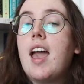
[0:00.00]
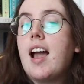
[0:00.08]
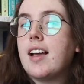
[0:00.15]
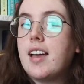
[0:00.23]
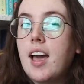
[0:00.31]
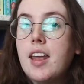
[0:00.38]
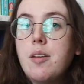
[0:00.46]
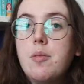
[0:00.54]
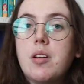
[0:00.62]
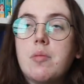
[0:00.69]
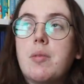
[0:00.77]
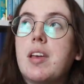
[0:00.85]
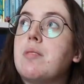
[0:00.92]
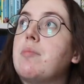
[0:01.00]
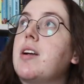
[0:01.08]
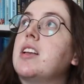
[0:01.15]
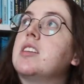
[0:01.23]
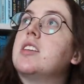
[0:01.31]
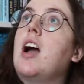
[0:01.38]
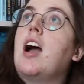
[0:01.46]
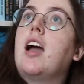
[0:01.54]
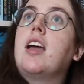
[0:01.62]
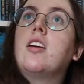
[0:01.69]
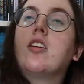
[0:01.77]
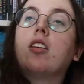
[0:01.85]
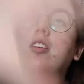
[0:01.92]
I kind of want to make my
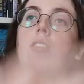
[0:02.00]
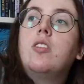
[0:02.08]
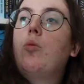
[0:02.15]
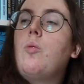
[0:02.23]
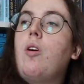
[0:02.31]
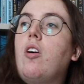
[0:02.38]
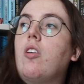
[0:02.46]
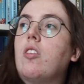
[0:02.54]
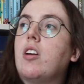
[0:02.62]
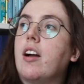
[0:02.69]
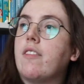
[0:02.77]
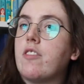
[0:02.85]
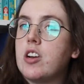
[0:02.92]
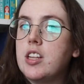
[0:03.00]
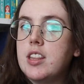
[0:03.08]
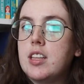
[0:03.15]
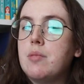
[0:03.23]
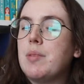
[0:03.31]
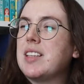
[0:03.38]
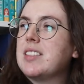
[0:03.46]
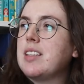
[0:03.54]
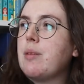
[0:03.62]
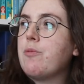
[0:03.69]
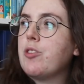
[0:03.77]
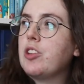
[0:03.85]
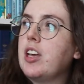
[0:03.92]
entire wall covered in them
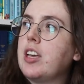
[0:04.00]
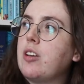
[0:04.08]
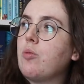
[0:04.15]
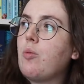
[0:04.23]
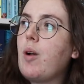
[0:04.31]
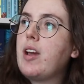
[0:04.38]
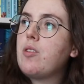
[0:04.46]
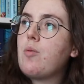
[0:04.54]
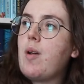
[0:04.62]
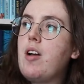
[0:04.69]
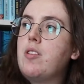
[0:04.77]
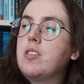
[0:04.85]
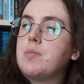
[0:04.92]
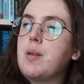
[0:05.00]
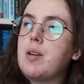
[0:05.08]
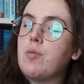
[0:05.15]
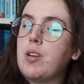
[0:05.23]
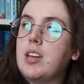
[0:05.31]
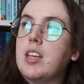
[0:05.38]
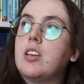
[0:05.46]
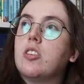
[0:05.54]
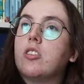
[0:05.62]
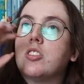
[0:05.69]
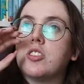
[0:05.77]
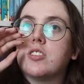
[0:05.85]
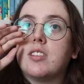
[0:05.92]
except for like right around my reading
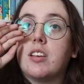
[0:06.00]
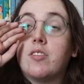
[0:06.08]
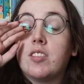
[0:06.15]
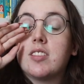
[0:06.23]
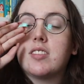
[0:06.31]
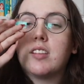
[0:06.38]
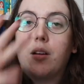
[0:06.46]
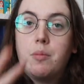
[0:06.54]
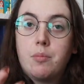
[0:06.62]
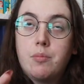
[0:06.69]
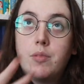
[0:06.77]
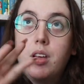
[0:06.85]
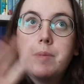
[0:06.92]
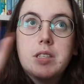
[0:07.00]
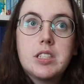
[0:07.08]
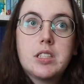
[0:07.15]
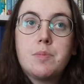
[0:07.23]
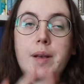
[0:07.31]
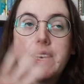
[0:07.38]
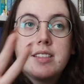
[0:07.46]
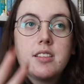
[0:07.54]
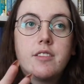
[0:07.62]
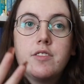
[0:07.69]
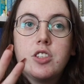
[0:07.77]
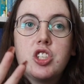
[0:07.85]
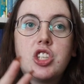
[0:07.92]
nook just to give it some space
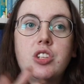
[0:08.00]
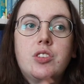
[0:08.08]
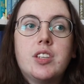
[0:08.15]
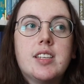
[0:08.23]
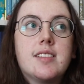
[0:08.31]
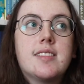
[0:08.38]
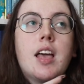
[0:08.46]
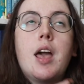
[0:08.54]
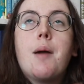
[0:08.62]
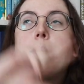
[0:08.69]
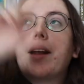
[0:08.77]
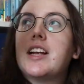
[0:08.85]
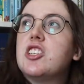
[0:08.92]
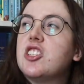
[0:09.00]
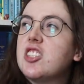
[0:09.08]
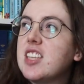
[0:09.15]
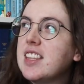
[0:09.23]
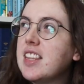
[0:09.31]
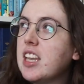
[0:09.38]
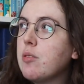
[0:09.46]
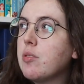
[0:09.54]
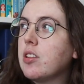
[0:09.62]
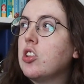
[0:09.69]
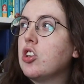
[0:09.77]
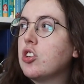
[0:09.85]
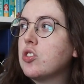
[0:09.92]
of chillness. But I just think that it
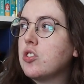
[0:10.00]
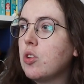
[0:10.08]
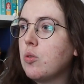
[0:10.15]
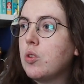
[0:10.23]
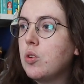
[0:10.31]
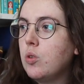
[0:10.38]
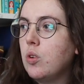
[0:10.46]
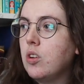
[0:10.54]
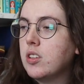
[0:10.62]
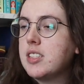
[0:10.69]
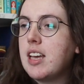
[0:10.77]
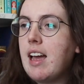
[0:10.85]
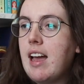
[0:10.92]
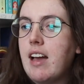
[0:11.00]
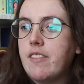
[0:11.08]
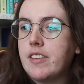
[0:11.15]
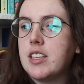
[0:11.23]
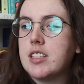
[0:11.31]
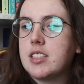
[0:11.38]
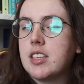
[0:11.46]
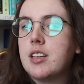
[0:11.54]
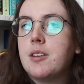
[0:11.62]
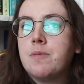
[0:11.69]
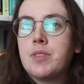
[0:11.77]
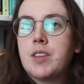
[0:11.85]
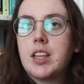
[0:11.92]
would look so cool to have it
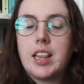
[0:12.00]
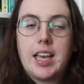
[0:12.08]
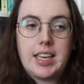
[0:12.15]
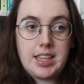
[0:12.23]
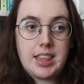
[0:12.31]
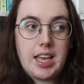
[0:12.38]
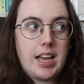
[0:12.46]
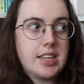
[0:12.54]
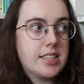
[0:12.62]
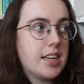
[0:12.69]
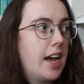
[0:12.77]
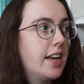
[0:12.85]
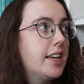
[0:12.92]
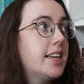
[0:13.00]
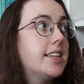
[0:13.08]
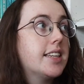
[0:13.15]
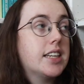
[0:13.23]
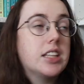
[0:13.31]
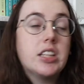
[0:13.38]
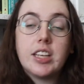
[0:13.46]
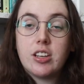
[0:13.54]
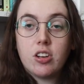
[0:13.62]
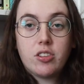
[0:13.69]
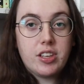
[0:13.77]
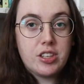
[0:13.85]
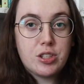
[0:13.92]
like that. I need to
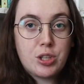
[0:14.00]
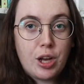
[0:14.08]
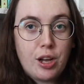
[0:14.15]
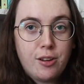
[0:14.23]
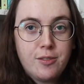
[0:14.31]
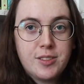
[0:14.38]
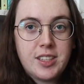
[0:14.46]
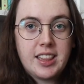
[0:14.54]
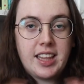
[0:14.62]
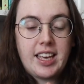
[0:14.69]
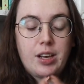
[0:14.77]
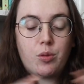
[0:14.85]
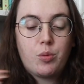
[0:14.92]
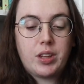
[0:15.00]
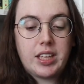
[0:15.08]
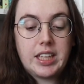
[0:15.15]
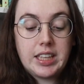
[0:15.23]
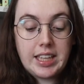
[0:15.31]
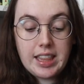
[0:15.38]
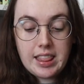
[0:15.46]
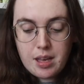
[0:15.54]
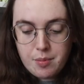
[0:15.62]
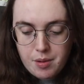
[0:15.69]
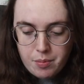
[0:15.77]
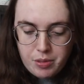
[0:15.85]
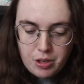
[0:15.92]
clear these shelves and like really clean
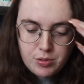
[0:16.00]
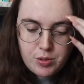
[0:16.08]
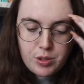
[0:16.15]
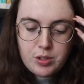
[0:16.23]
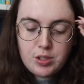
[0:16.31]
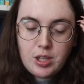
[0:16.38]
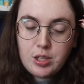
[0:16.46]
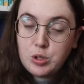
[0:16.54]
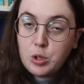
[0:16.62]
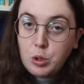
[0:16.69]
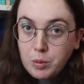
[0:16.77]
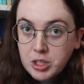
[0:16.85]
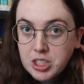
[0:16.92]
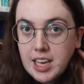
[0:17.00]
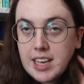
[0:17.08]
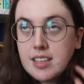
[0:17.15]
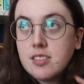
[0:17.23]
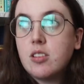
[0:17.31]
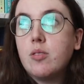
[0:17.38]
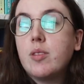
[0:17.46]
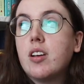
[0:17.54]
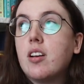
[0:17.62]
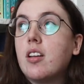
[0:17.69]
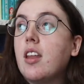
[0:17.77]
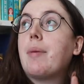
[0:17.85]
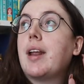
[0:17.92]
them up though so there's not too much chaos going
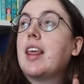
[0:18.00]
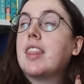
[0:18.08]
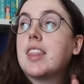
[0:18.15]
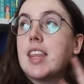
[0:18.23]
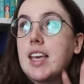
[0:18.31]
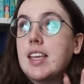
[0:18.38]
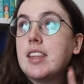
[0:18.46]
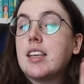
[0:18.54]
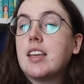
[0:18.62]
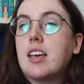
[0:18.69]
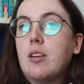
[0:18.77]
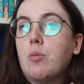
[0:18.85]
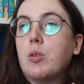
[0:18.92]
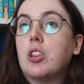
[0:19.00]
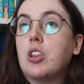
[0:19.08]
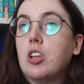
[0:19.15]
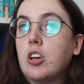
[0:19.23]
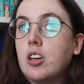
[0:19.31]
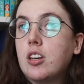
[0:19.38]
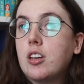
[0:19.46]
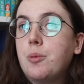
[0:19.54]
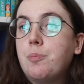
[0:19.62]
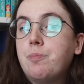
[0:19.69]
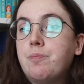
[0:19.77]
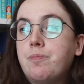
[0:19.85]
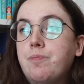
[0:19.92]
on. But I think that it would look
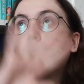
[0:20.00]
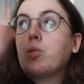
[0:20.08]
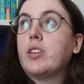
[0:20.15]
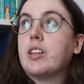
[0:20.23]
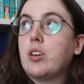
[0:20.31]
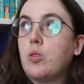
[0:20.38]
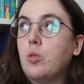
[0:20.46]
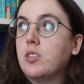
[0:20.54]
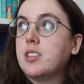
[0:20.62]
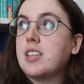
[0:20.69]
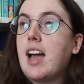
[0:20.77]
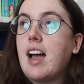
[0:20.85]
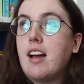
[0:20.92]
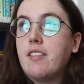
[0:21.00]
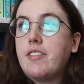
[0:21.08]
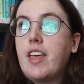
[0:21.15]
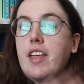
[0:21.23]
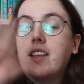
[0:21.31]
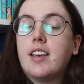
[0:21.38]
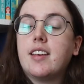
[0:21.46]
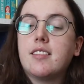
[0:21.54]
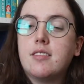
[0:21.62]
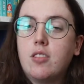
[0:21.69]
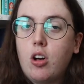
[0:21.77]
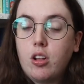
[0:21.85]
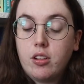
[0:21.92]
really cool to have that like
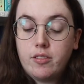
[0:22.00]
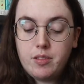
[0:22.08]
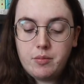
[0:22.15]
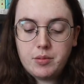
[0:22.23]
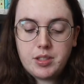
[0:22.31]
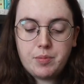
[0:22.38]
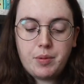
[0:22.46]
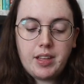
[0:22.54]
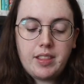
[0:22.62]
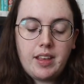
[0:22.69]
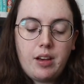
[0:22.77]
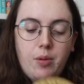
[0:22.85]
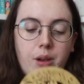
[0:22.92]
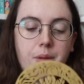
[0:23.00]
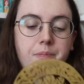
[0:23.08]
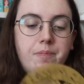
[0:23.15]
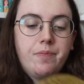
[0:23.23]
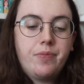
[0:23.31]
all of them displayed that way.